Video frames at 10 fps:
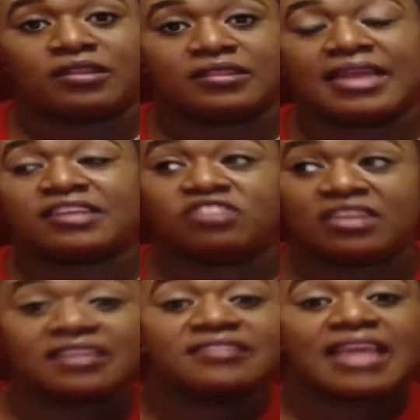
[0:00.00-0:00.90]
Like,
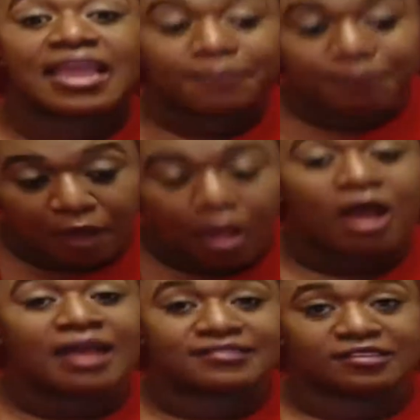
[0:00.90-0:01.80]
she is a
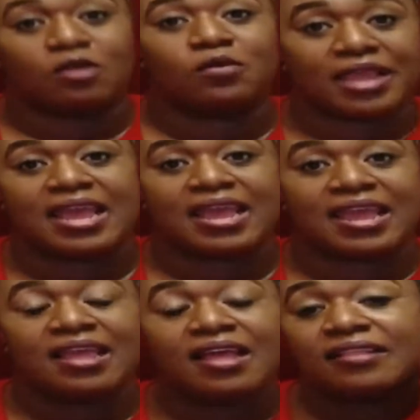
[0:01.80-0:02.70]
boss, okay?